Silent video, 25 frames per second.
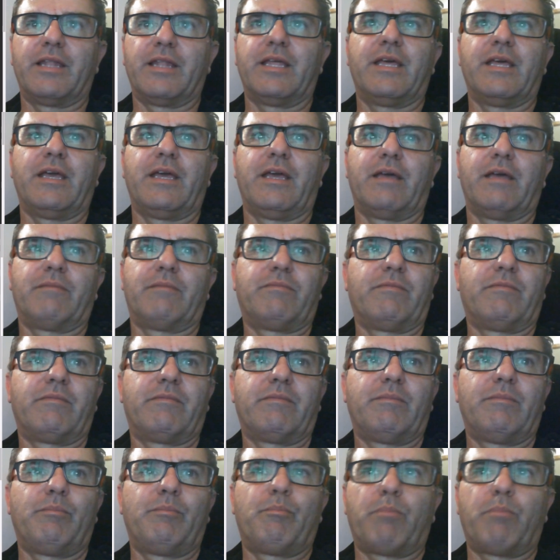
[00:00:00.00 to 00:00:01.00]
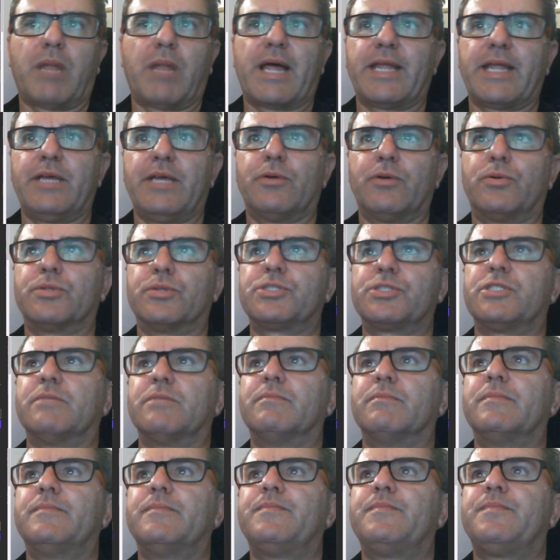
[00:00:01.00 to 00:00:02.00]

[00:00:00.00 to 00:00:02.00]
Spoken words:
they're bloody awesome.